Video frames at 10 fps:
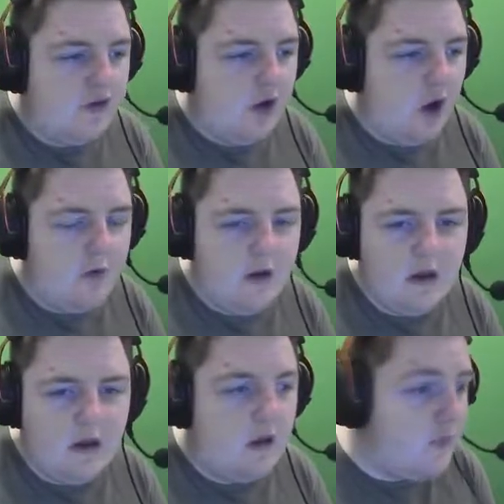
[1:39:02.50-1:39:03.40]

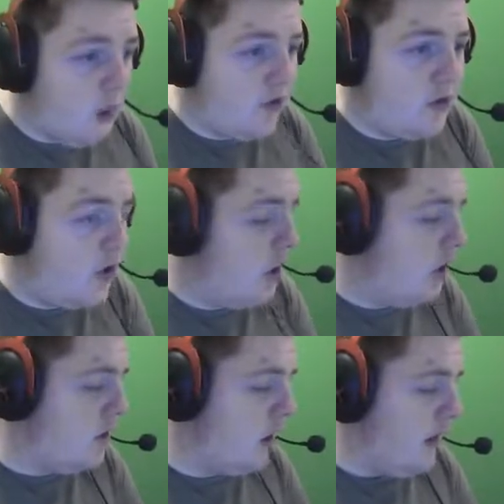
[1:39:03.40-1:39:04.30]
scoring, you've got the
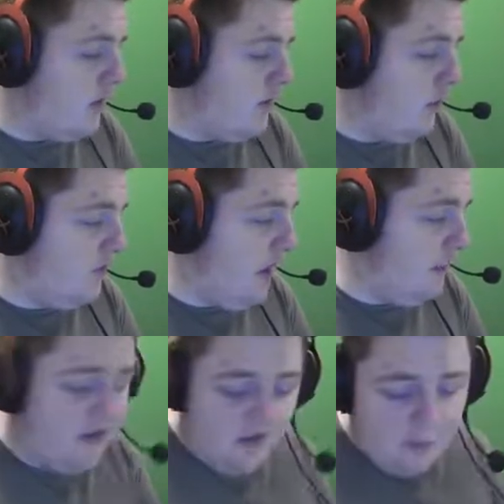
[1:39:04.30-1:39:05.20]
goal, 2 set
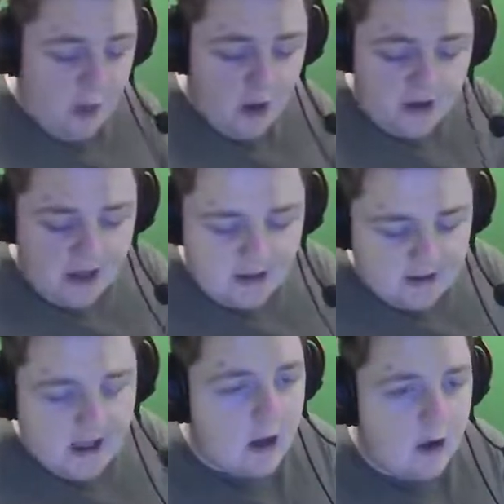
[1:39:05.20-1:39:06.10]
pieces, but again,
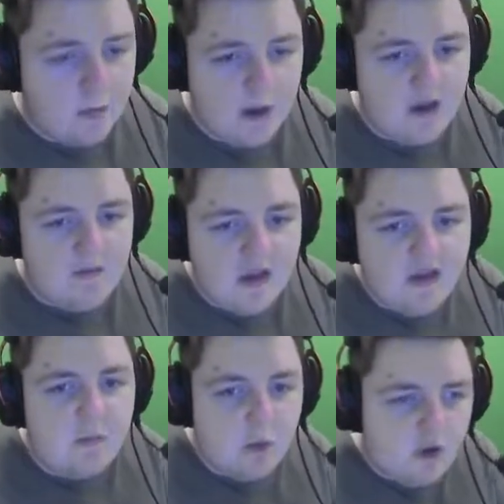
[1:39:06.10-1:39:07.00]
you can't complain. You made
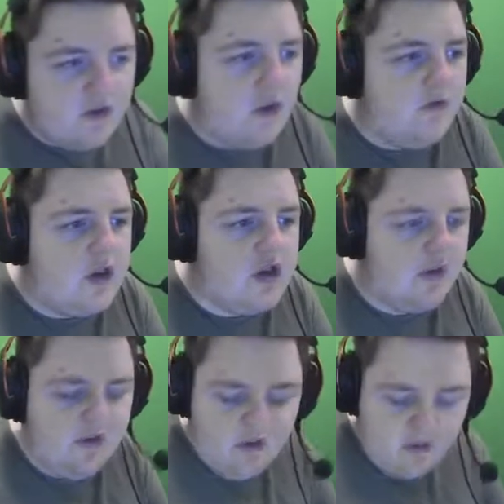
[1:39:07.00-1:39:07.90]
the most of your
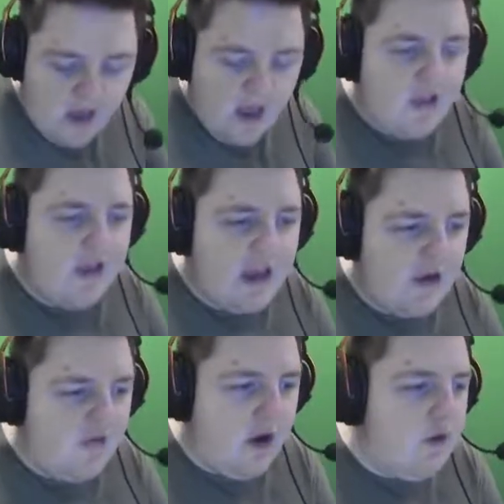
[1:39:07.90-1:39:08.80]
chances. Thank
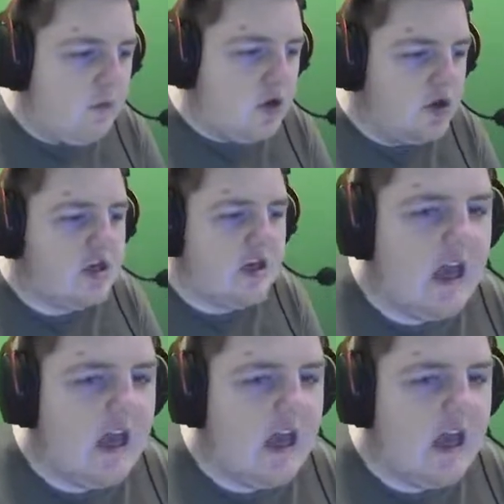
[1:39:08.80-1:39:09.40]
you very much,